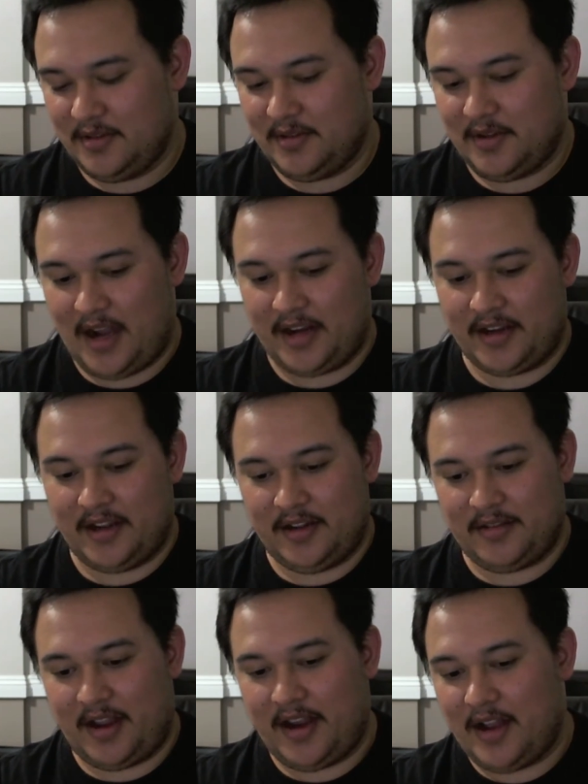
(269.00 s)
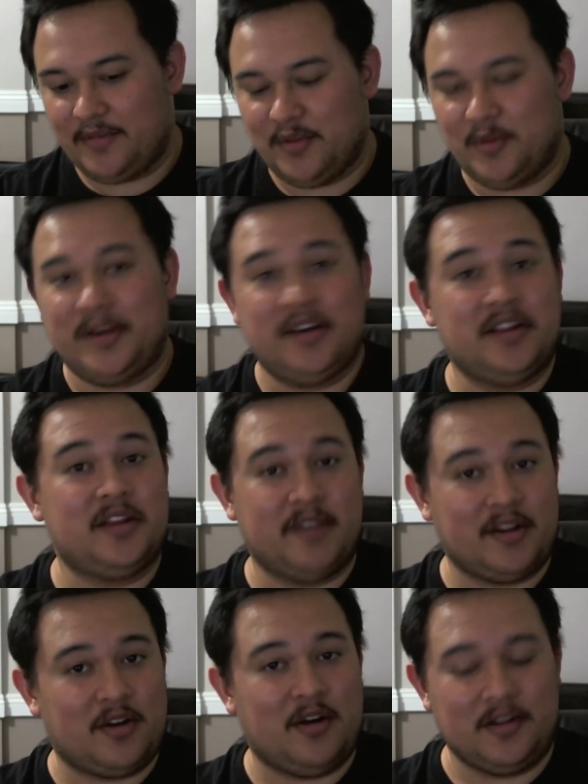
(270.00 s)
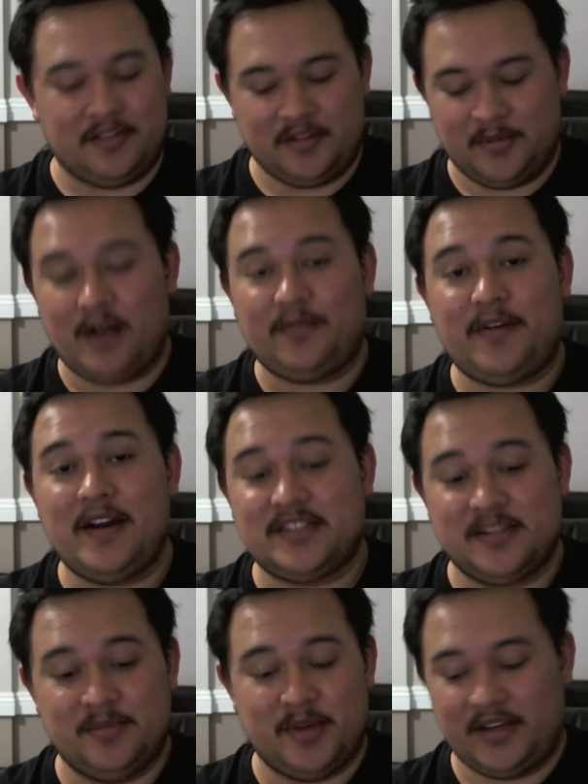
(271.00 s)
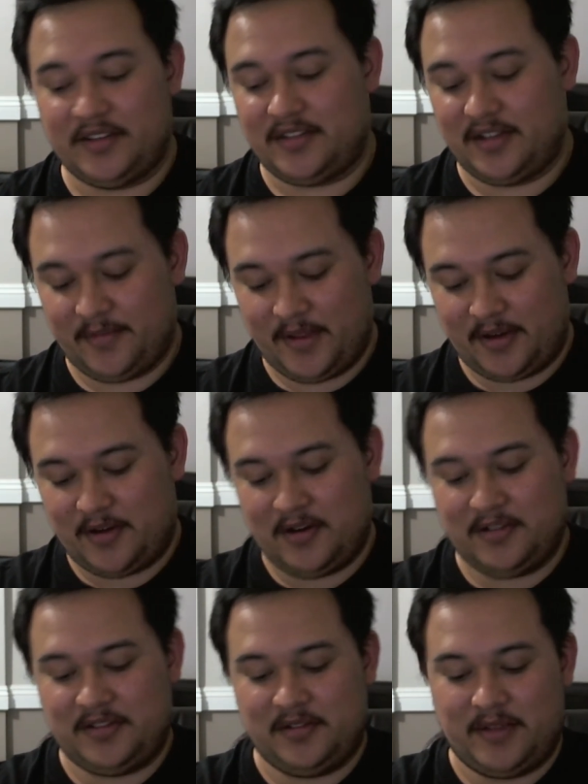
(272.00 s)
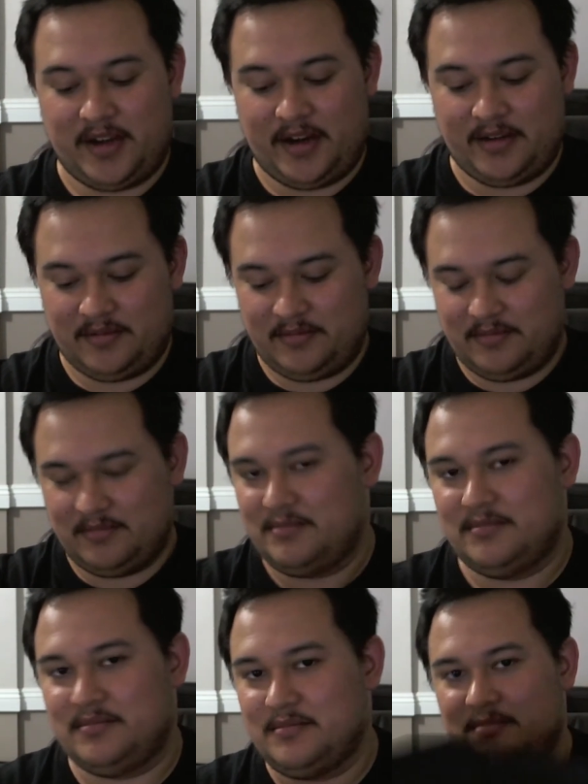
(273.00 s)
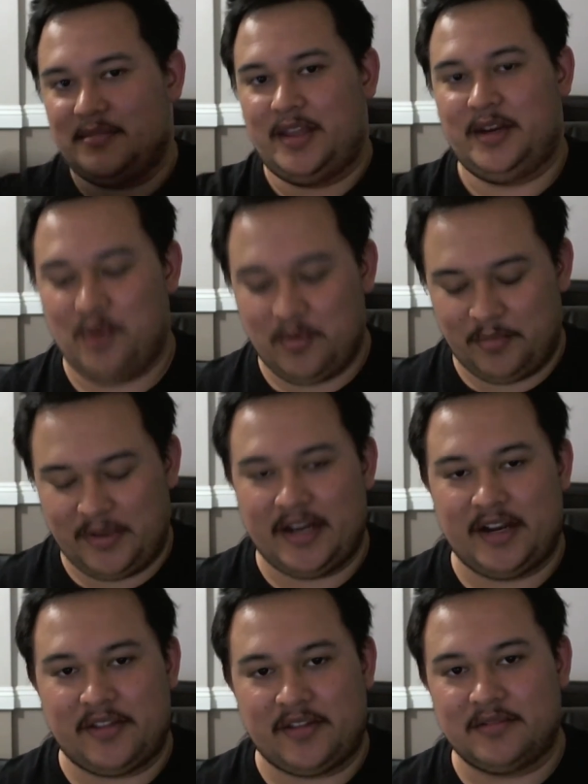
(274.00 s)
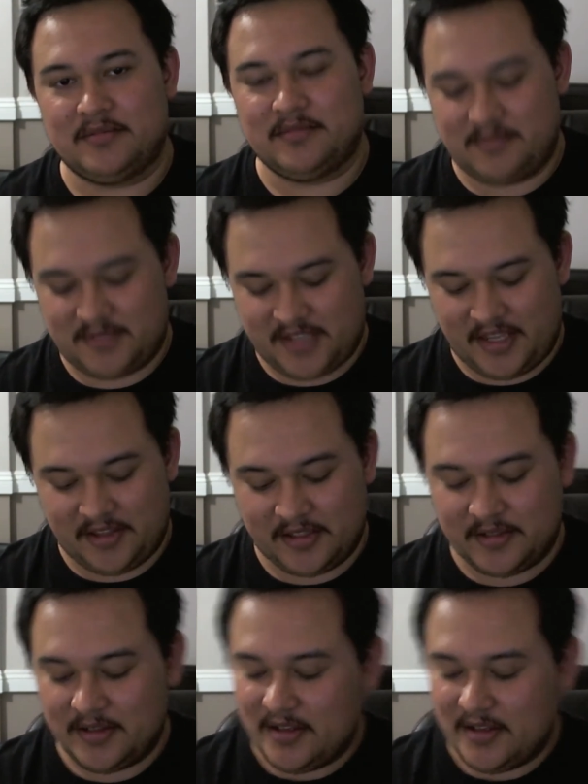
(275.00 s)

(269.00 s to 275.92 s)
I I have nobody to give that card to, but I'll find somebody to give that card to. That, it, and it won't mean anything, sadly.